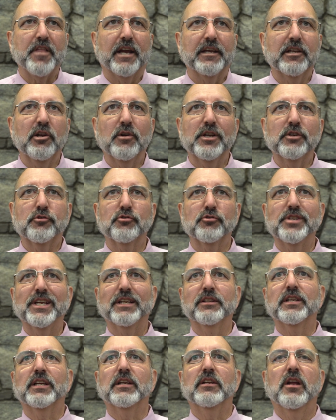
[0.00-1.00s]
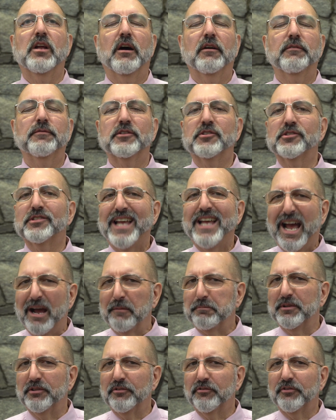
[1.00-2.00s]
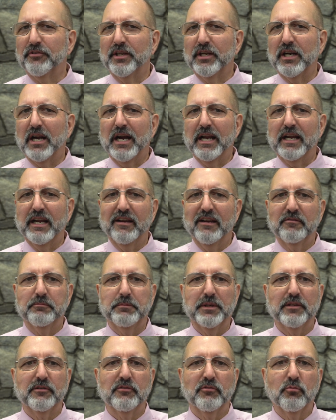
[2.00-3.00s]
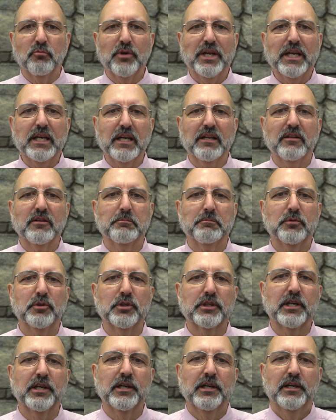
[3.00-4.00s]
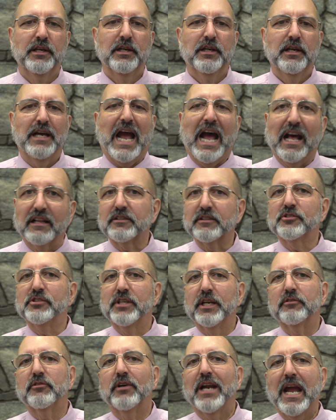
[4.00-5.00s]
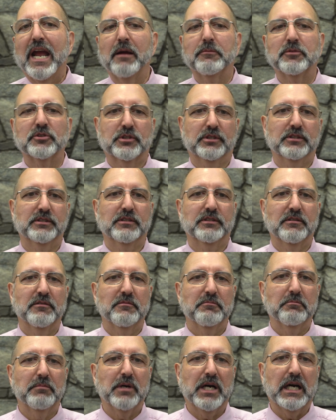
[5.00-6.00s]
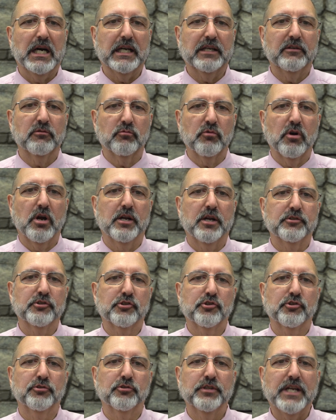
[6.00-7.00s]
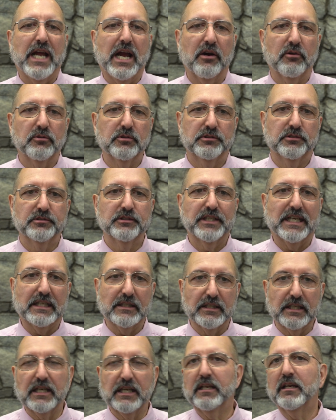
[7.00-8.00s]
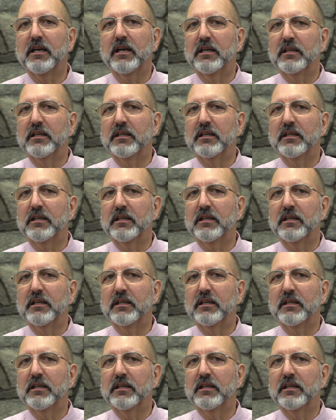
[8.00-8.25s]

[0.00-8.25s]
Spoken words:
Interestingly enough, it just happens that I have been reading the book Alexander Hamilton by Ron Chernow lately.